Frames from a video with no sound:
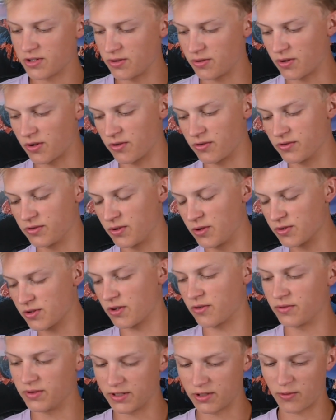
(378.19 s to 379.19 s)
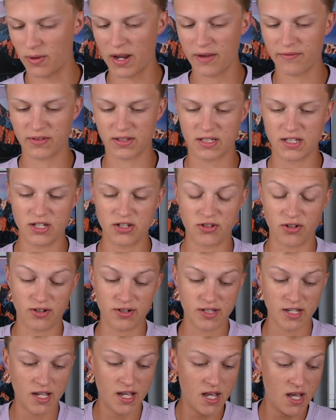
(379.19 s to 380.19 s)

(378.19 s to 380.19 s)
Those aren't really graphic t-shirts.